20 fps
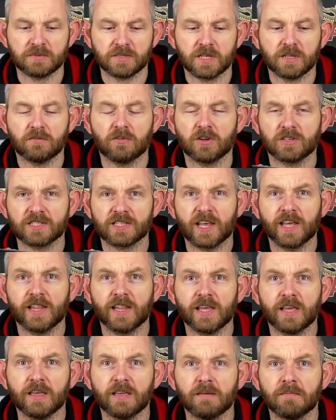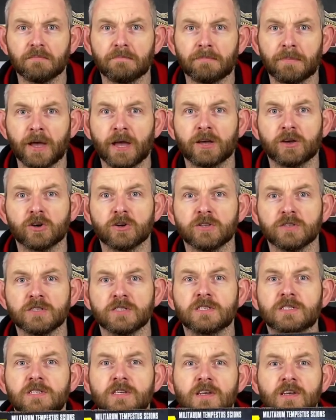So they've got slightly better
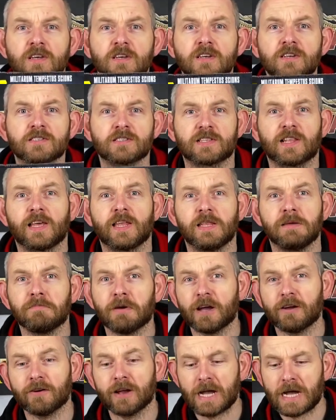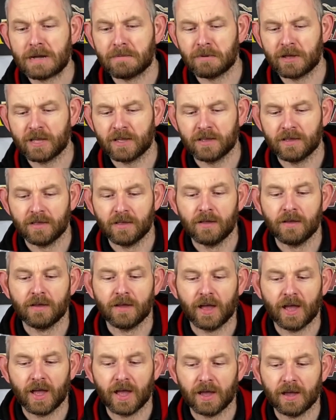guns, slightly better armour,
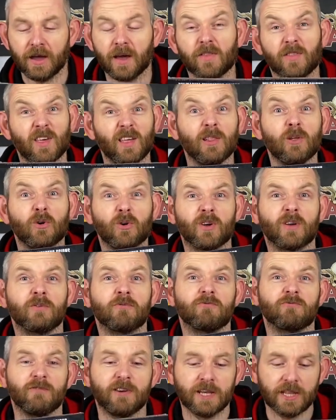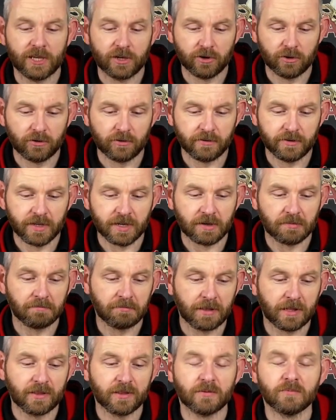and they look really cool. You can
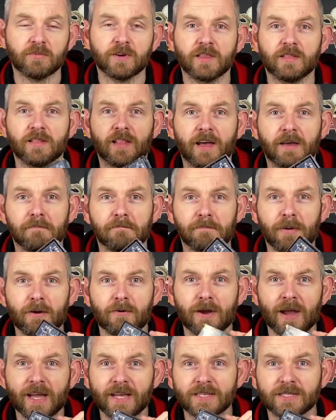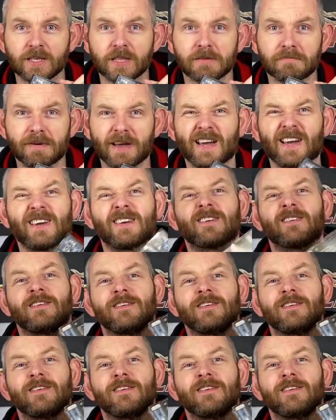build them with like berets on the back,